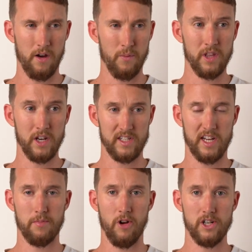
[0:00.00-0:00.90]
within its
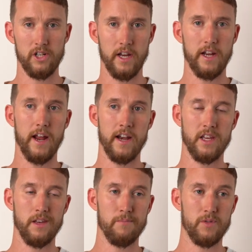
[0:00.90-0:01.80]
expiration date, and
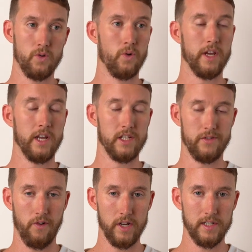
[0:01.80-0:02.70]
he stored it in
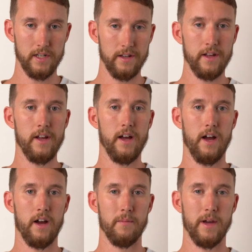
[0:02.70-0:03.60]
his freezer.
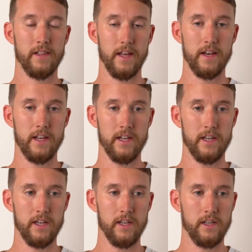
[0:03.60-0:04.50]
And then
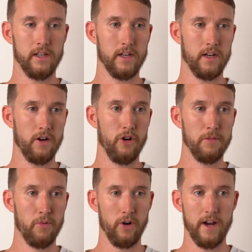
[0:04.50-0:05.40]
he
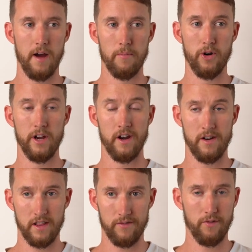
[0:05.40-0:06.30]
only brought it out and put it in
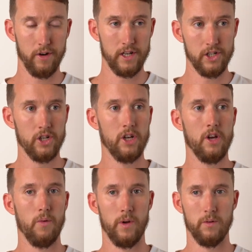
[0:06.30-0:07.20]
another fridge
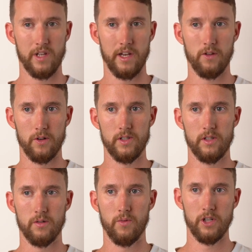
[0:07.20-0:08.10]
when it was getting close
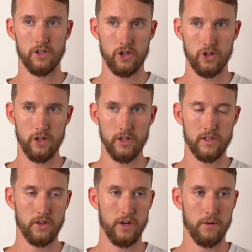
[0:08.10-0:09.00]
to wanting to shoot
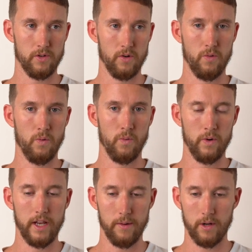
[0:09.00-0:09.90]
it. So it was all
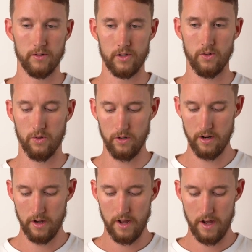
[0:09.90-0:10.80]
really well stored.
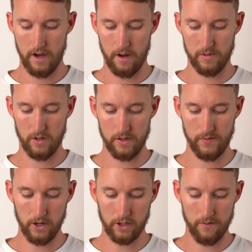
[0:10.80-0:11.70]
So I was
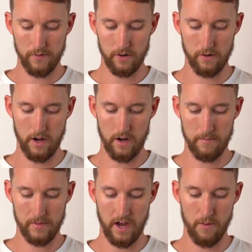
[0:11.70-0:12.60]
very confident that